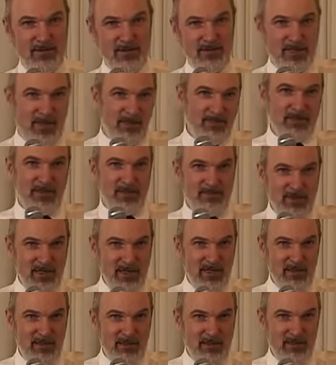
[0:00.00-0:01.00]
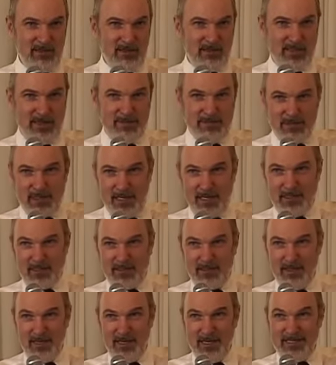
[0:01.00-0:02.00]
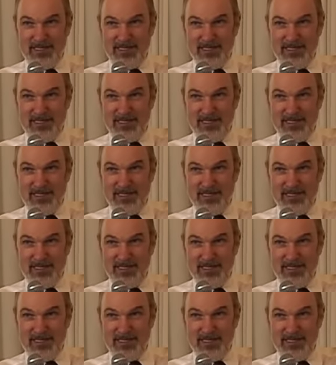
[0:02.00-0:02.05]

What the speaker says: Some did flee, some stayed.